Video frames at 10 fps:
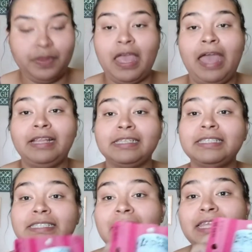Yeah, it
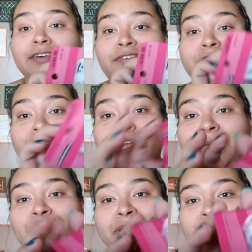doesn't say the official
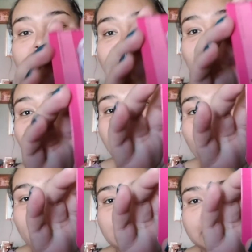name, but they're little
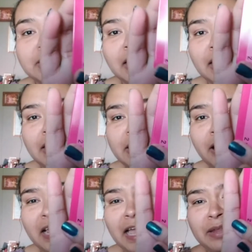pandas that
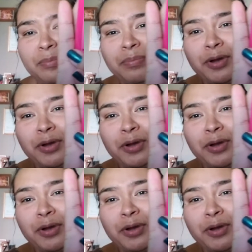are kind of